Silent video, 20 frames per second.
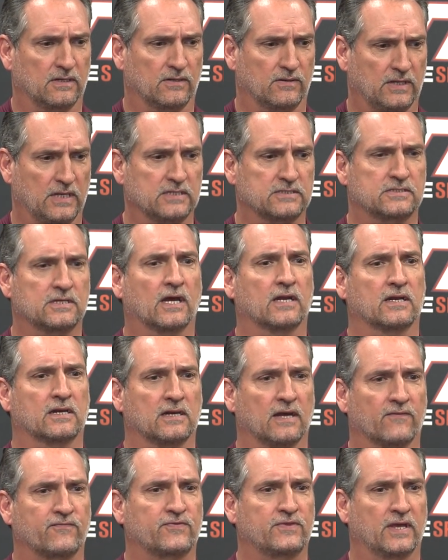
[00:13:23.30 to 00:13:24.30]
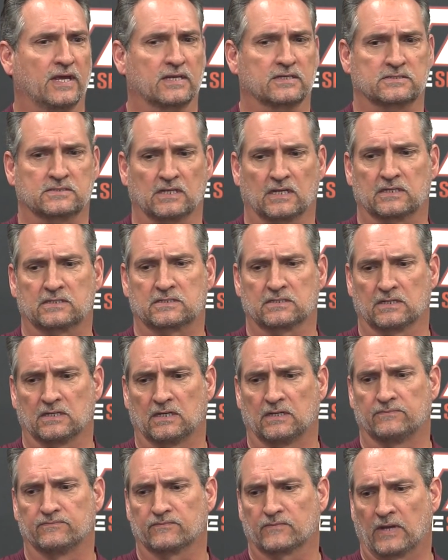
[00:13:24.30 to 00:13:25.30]
he's done enough things
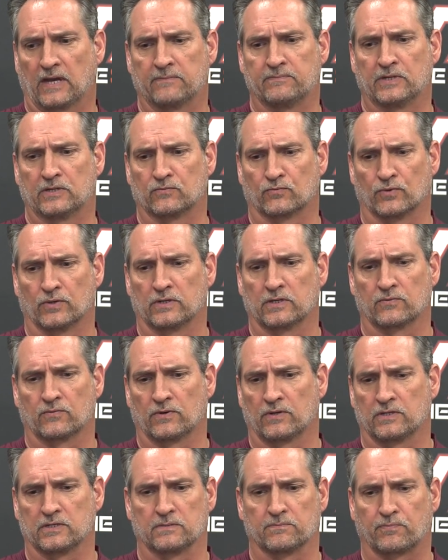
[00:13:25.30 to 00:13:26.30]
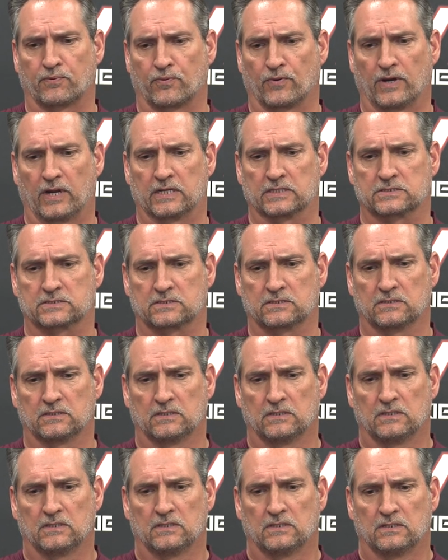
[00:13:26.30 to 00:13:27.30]
that I've been really, really impressed
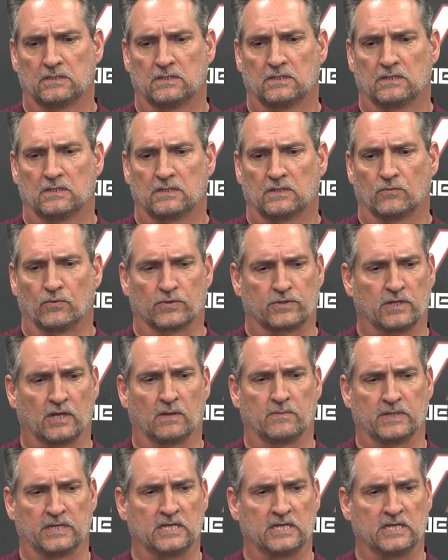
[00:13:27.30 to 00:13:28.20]
with him.